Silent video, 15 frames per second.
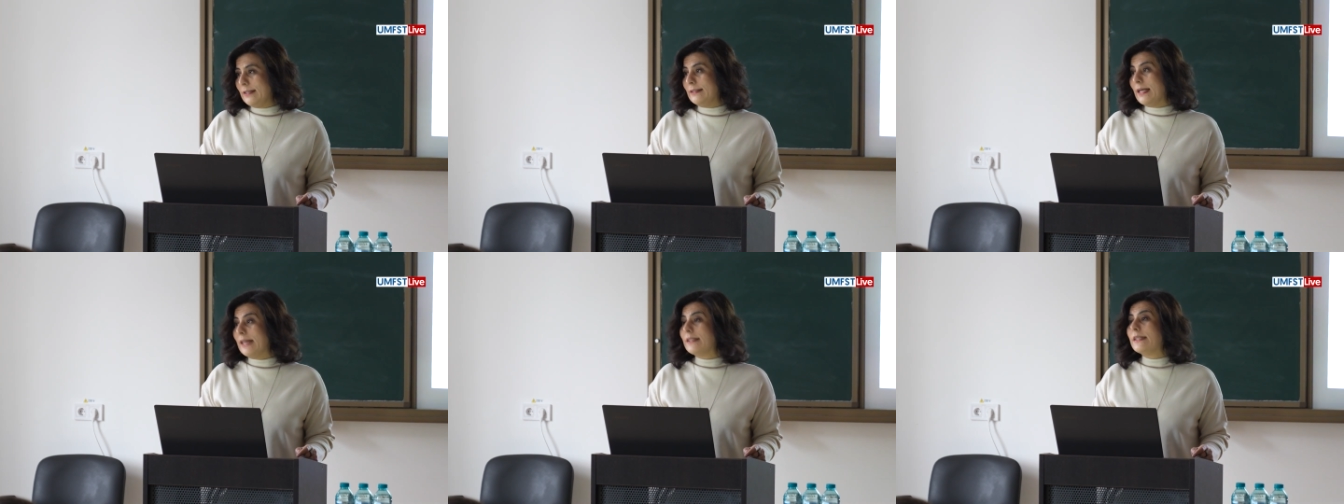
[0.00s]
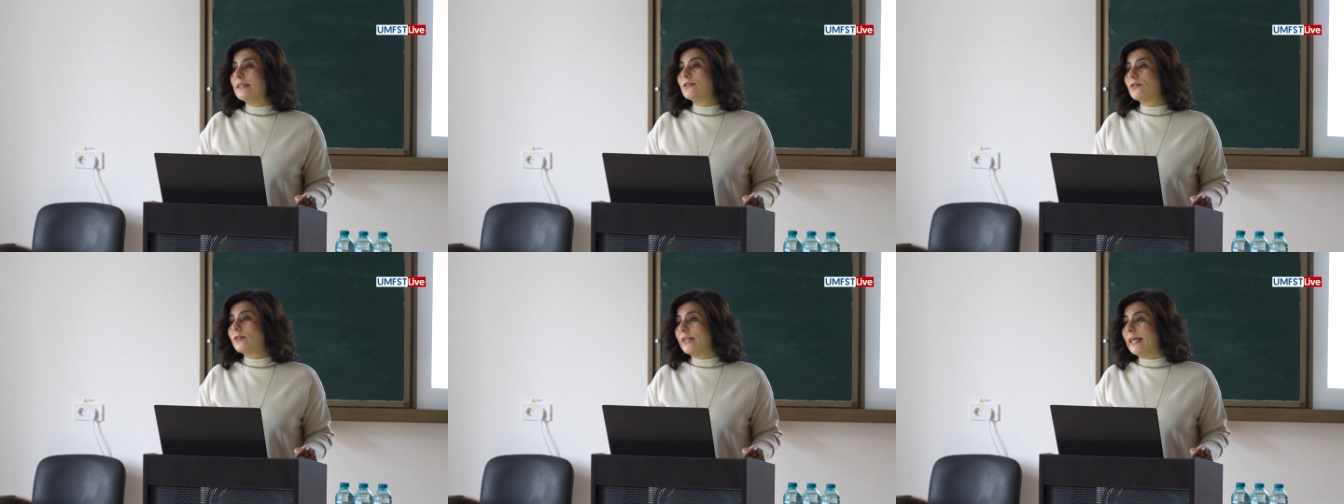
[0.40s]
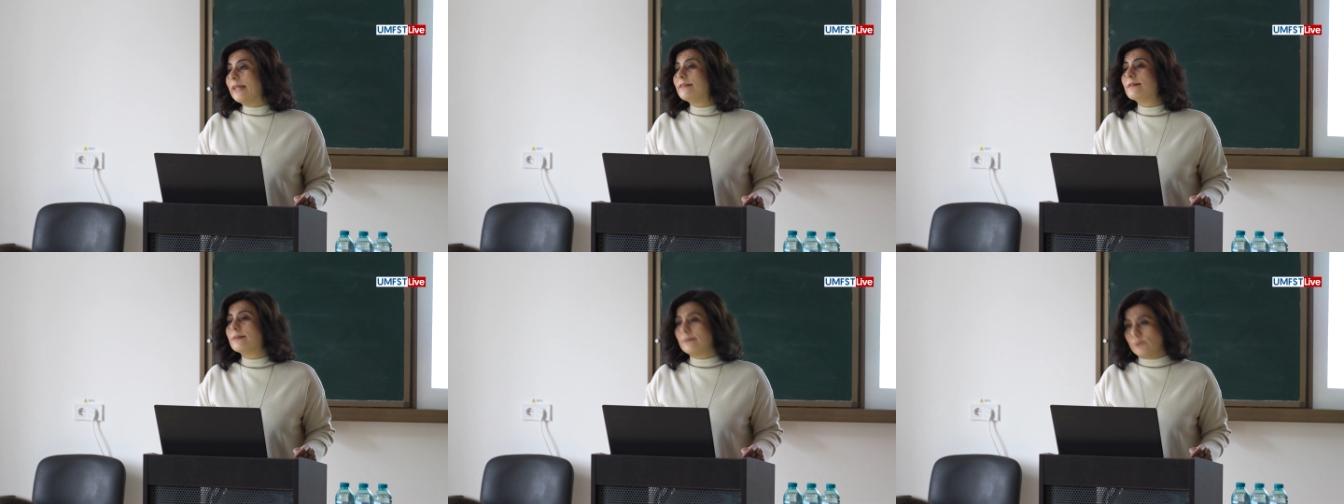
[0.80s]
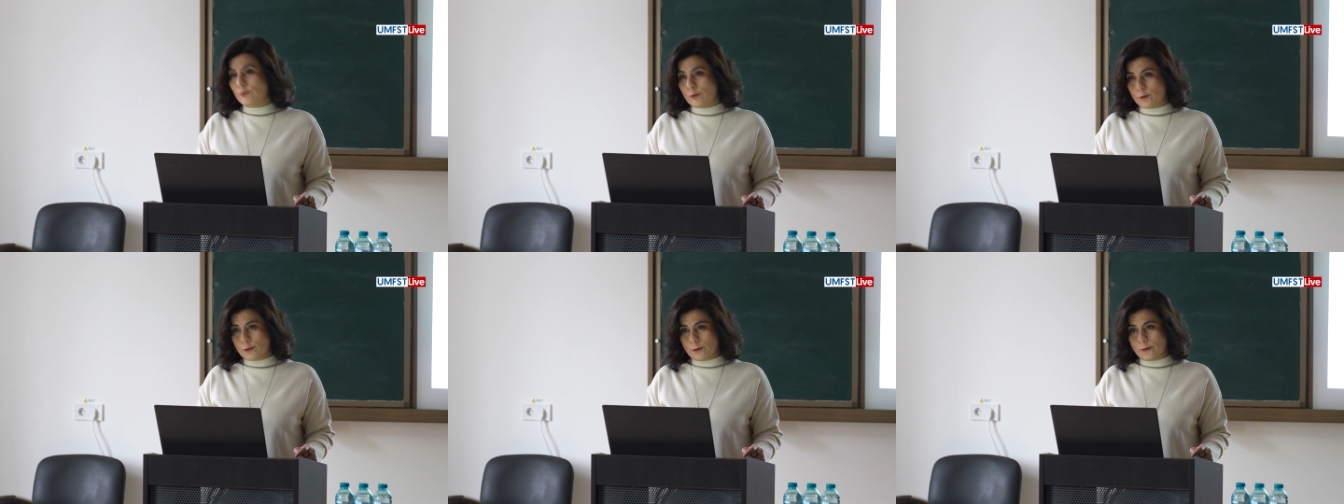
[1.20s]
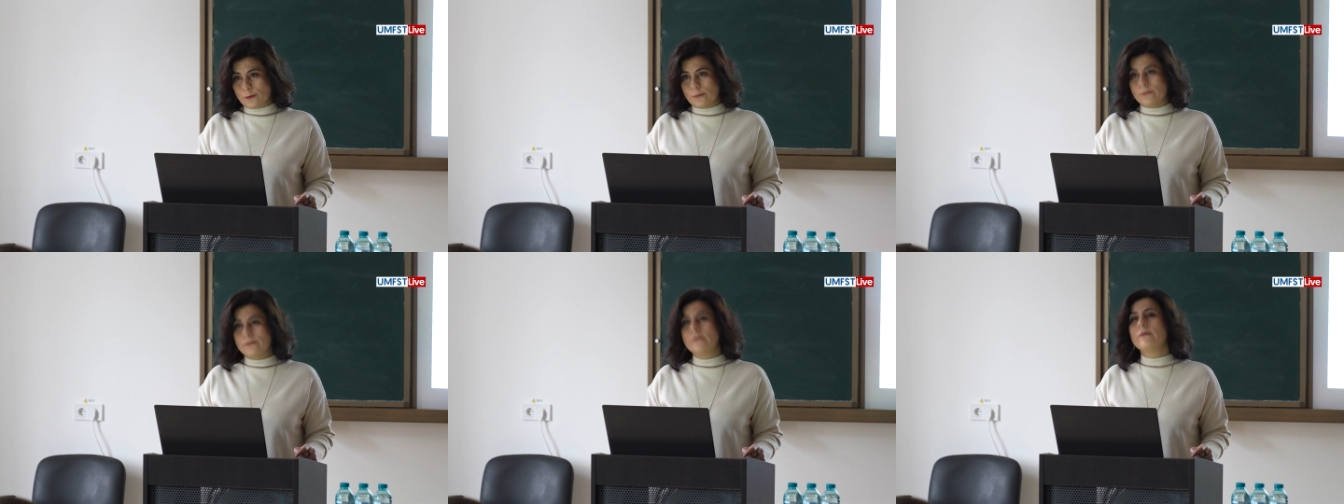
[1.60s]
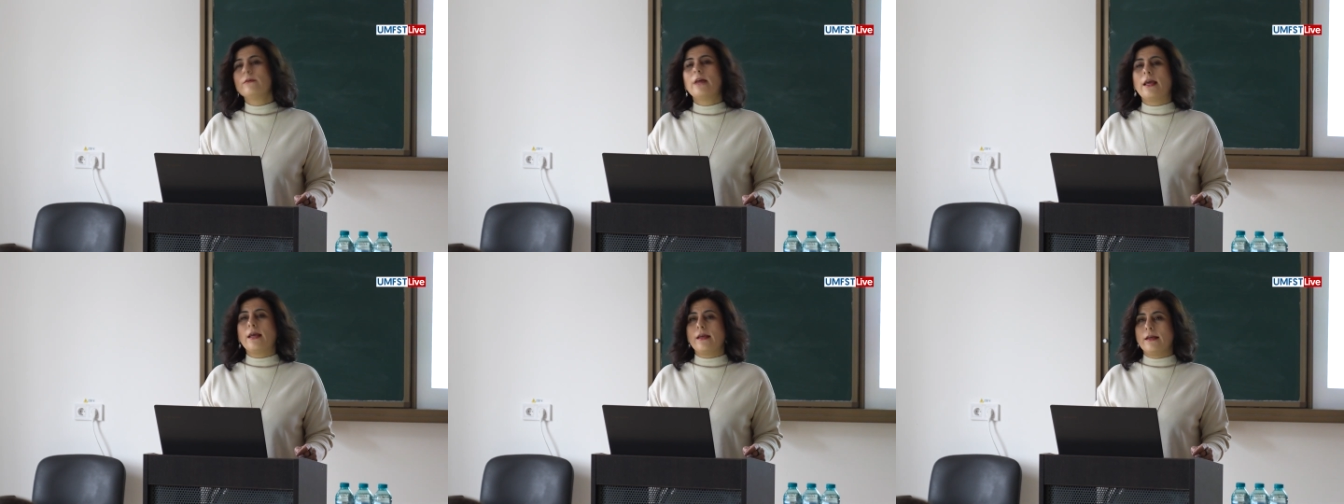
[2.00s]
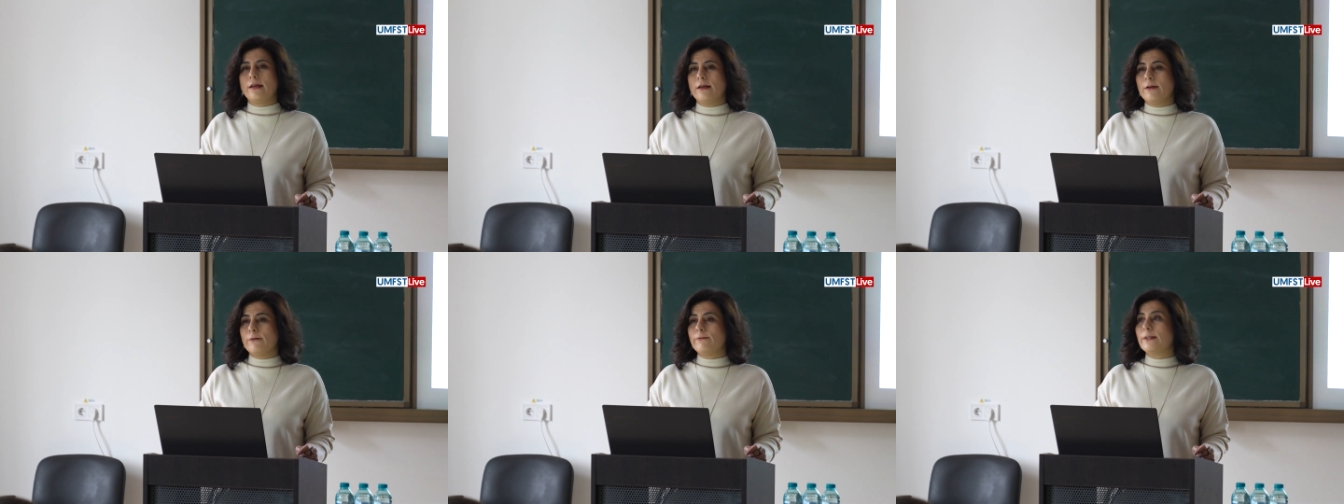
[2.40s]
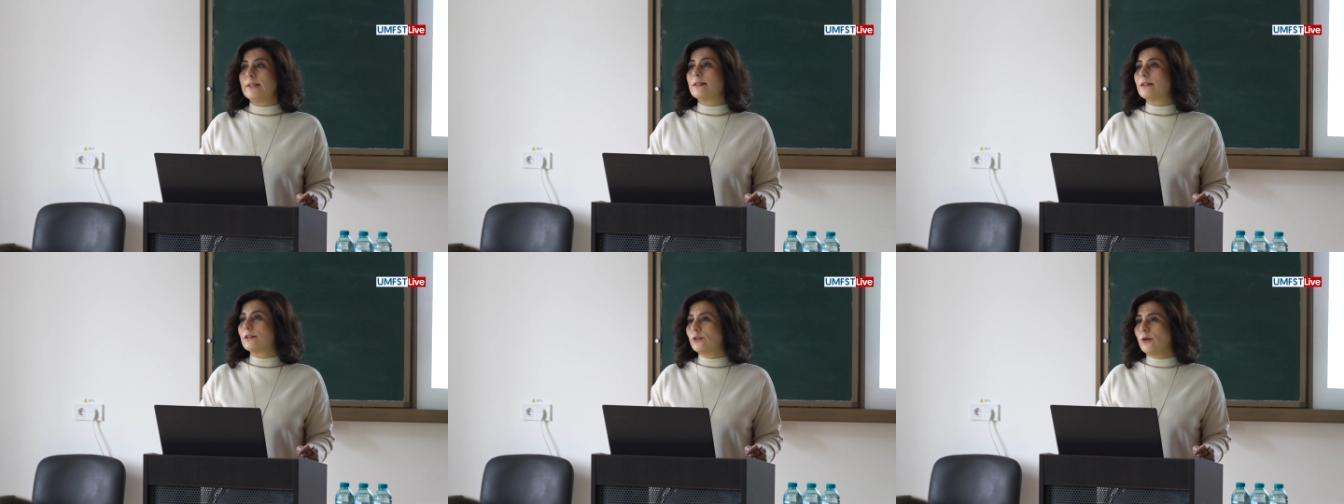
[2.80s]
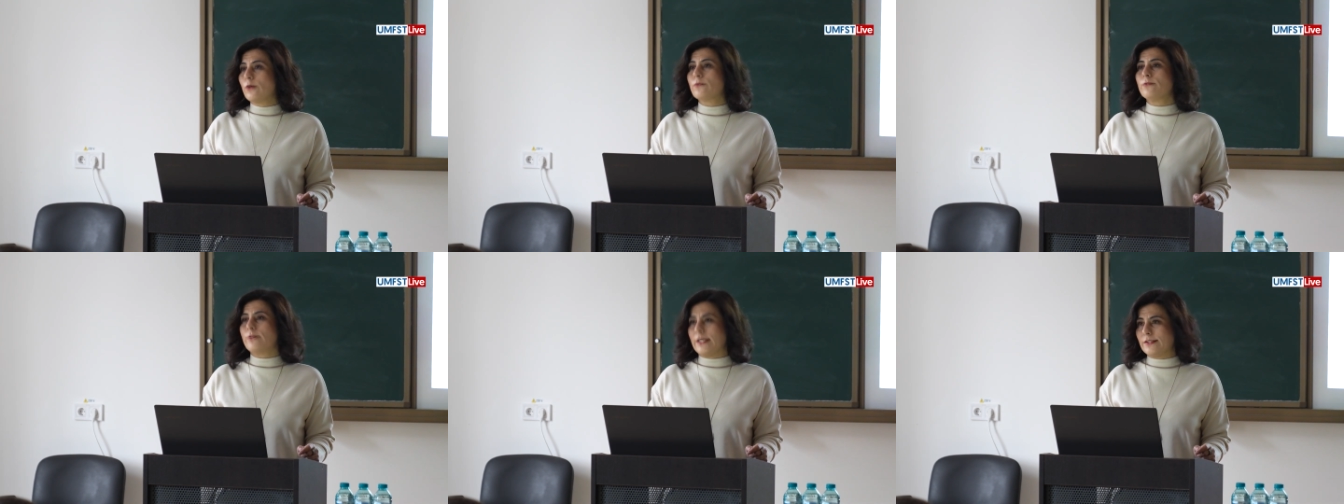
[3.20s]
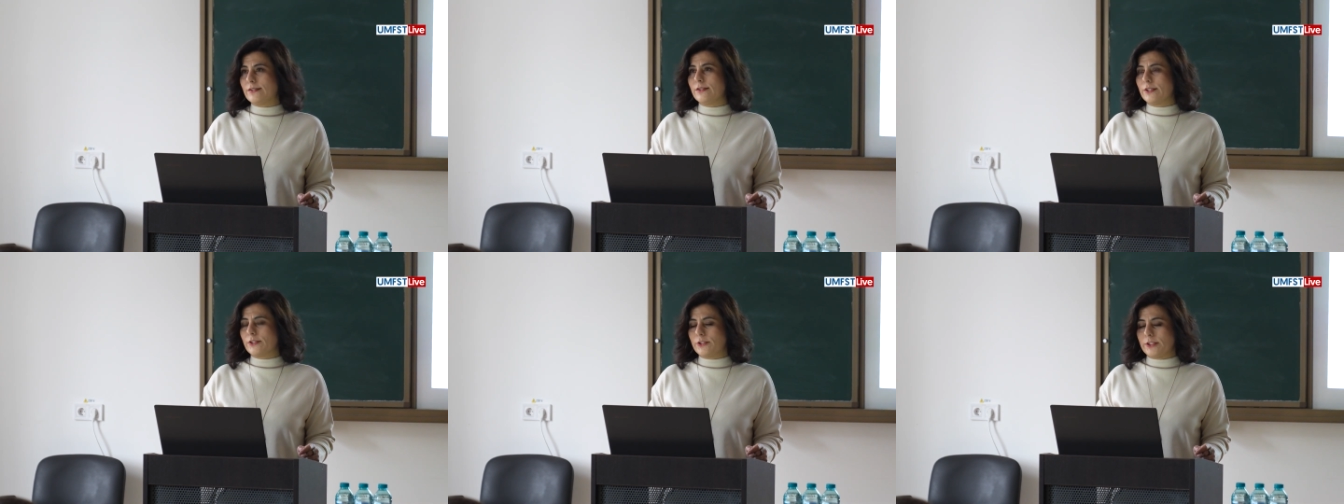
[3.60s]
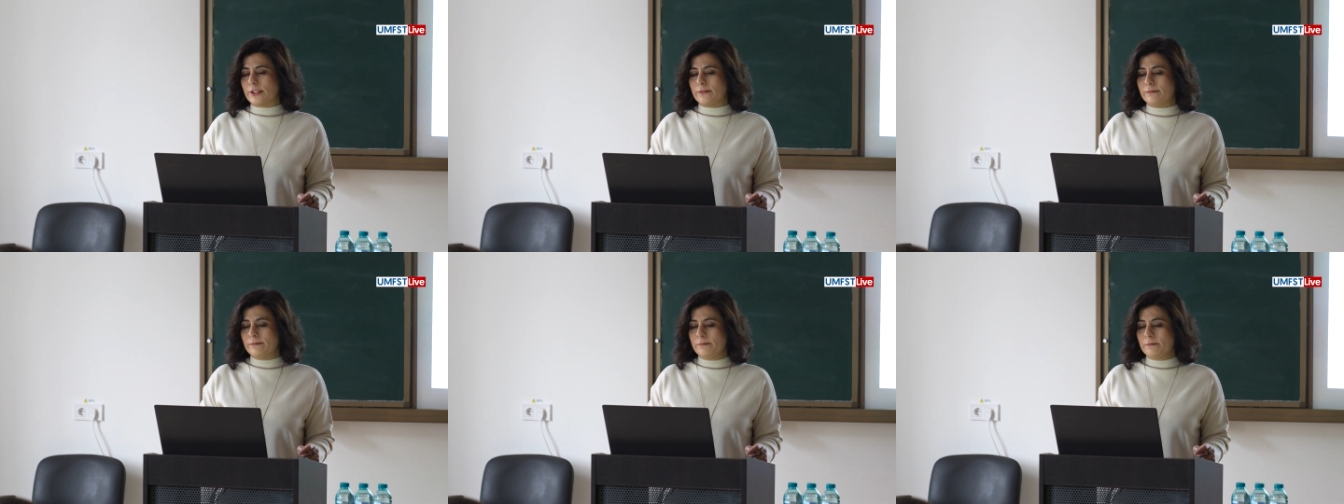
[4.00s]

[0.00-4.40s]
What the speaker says: that is related to fetal growth restriction.